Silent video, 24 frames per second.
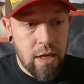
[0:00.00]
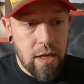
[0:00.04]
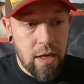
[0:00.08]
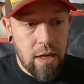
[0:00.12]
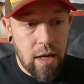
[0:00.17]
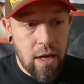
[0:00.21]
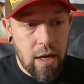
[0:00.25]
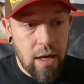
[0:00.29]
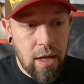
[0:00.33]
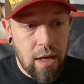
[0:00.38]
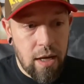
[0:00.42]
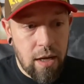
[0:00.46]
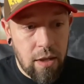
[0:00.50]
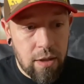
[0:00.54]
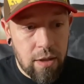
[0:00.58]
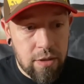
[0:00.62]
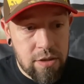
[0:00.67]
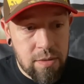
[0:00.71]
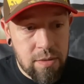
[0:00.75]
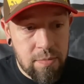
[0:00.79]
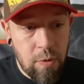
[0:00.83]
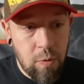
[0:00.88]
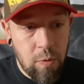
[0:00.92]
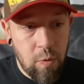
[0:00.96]

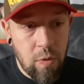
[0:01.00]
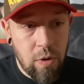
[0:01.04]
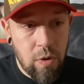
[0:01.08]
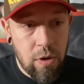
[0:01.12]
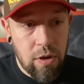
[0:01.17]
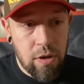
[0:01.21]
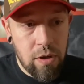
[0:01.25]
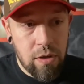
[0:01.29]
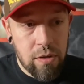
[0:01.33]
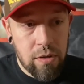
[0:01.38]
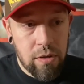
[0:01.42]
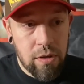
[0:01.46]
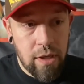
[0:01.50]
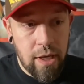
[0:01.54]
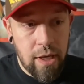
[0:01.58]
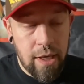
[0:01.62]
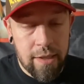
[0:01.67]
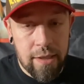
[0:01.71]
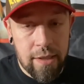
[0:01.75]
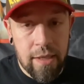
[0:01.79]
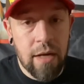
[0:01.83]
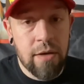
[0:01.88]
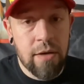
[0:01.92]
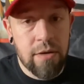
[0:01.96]
Ultimate Warrior,
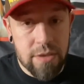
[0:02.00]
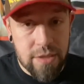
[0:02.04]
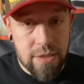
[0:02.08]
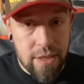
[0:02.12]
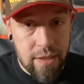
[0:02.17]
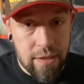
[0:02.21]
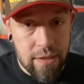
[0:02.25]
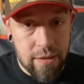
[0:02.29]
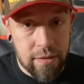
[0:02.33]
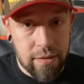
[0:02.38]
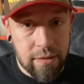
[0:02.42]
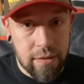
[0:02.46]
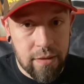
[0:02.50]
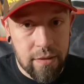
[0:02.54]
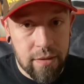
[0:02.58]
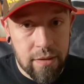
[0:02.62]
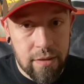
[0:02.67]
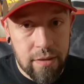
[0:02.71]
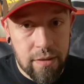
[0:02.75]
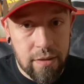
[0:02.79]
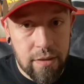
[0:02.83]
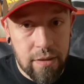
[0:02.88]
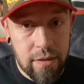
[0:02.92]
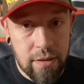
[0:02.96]
and The Undertaker.
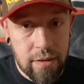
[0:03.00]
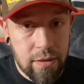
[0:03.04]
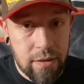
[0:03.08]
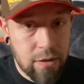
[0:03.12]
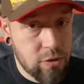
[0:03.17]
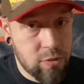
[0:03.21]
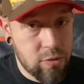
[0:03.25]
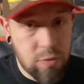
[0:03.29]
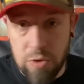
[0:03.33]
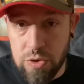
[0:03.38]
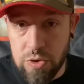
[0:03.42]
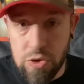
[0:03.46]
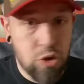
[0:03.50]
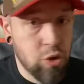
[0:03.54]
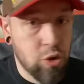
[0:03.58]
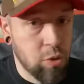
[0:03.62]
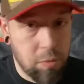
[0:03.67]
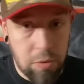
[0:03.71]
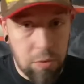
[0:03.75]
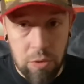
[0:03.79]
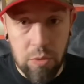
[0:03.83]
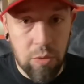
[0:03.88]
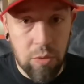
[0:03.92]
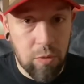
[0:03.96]
Those were
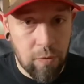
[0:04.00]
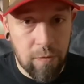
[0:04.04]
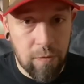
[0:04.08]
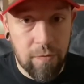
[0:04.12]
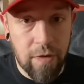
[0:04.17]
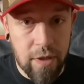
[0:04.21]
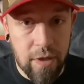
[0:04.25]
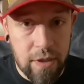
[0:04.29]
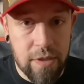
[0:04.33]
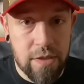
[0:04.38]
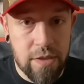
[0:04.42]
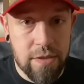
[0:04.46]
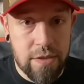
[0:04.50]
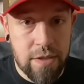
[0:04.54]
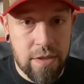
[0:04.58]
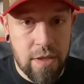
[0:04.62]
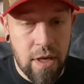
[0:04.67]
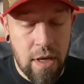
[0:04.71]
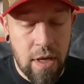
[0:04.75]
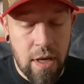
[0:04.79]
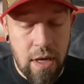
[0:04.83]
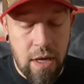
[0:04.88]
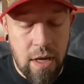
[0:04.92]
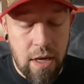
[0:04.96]
super cool figures.
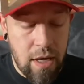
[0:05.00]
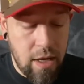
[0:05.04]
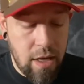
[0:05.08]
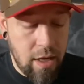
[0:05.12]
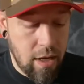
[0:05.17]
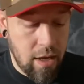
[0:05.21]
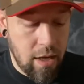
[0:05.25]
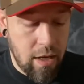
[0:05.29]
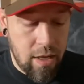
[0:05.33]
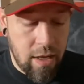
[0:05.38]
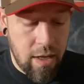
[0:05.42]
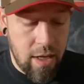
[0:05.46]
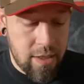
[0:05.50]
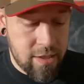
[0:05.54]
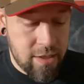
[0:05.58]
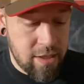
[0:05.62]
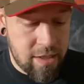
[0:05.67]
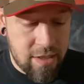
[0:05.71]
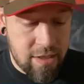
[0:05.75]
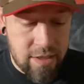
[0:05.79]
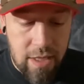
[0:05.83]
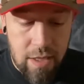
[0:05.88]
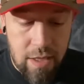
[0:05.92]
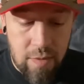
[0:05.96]
As I
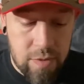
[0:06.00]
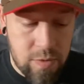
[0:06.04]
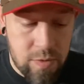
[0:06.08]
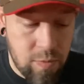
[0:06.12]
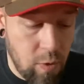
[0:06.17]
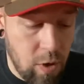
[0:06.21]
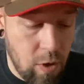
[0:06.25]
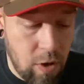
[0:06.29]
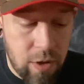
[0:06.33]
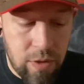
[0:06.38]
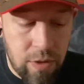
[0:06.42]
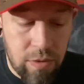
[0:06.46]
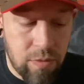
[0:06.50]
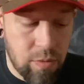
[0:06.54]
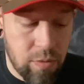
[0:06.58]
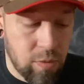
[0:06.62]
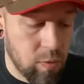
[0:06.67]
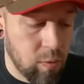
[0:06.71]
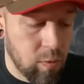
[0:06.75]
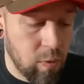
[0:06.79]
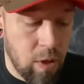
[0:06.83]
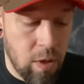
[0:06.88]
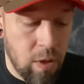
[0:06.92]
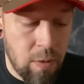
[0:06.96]
said, I was walking
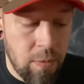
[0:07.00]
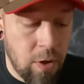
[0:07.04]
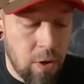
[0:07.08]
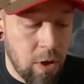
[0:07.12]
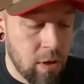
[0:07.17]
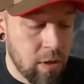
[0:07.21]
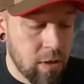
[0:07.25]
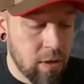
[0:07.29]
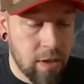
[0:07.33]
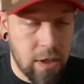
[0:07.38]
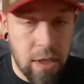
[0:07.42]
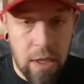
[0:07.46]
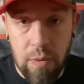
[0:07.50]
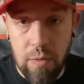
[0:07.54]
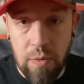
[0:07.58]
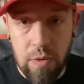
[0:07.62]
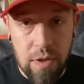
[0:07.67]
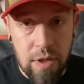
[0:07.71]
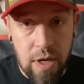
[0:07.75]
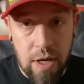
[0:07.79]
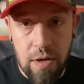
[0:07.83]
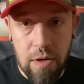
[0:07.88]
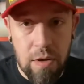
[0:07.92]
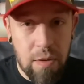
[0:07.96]
through Walmart. They were
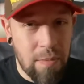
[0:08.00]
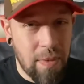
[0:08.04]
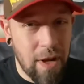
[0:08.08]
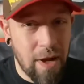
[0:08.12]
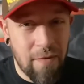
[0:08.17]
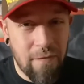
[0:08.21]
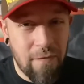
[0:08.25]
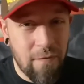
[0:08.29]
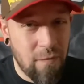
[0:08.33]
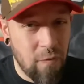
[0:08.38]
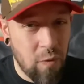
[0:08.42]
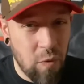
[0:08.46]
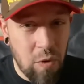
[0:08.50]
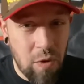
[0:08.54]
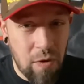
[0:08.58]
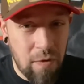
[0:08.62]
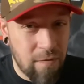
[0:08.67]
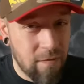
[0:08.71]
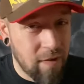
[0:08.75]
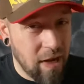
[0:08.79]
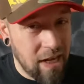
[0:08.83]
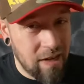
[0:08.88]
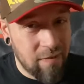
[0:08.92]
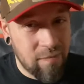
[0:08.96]
there about 4 or
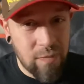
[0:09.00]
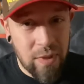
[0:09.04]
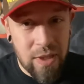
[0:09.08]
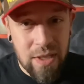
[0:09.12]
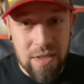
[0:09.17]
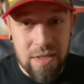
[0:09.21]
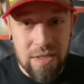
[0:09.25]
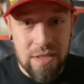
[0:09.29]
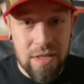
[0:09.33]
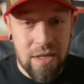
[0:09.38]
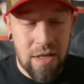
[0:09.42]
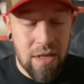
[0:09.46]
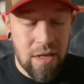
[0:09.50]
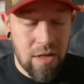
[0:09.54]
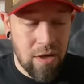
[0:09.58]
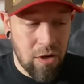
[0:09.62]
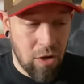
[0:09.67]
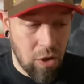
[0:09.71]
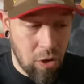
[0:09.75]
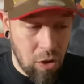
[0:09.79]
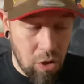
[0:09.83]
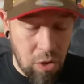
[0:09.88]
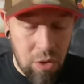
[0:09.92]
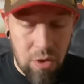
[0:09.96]
5 months
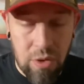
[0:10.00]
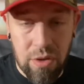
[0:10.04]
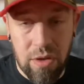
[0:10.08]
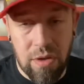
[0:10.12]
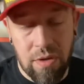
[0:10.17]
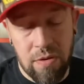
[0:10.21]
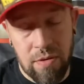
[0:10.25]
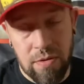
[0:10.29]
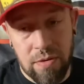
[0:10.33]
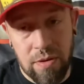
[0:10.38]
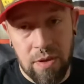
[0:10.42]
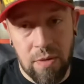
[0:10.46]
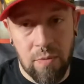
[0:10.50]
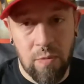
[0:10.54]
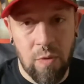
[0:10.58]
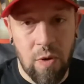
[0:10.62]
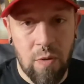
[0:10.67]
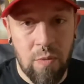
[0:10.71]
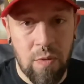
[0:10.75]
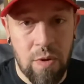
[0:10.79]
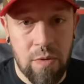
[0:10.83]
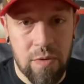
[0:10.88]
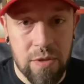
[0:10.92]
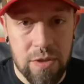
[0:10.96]
earlier than
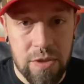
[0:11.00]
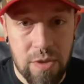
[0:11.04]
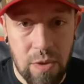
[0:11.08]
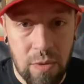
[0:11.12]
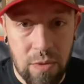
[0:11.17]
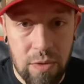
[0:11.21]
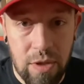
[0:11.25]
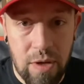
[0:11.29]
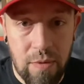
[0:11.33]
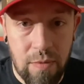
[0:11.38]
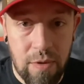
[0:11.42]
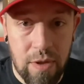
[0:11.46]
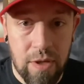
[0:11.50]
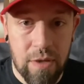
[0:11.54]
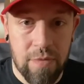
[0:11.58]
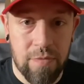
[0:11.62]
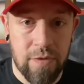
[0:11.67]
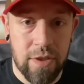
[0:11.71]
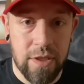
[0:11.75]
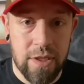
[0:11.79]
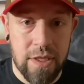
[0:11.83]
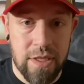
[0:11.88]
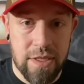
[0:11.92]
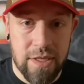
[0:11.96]
what we were told they were going to
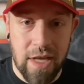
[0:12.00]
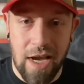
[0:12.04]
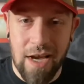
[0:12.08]
release.